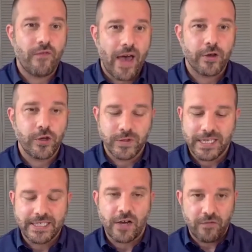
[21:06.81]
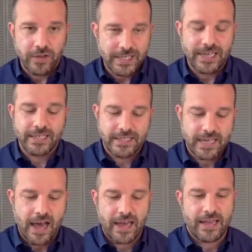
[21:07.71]
values and selflessness
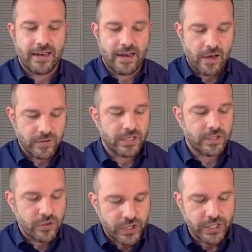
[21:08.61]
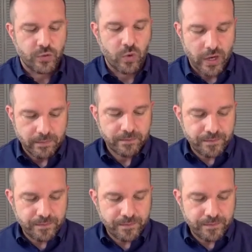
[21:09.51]
in Aung San Suu Kyi's work.